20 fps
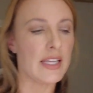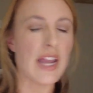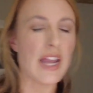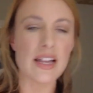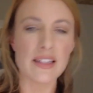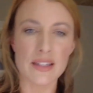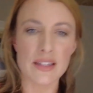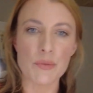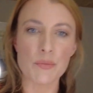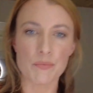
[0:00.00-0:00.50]
It
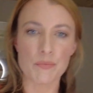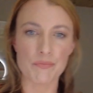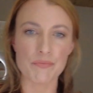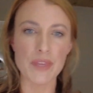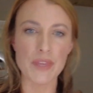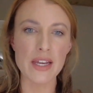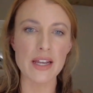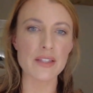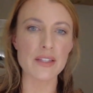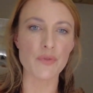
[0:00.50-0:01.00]

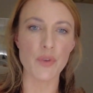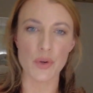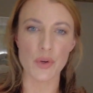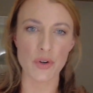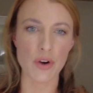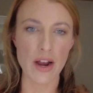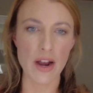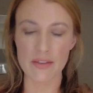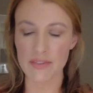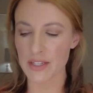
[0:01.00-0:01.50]
has
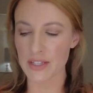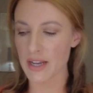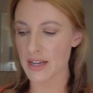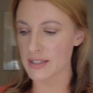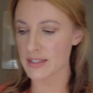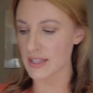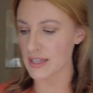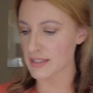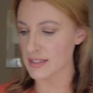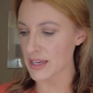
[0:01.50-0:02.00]
photographs and it
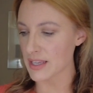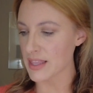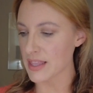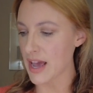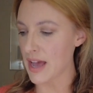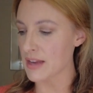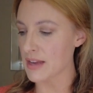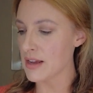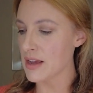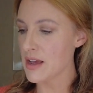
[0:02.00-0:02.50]
has things like
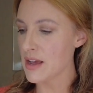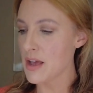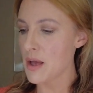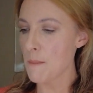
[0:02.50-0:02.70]
that.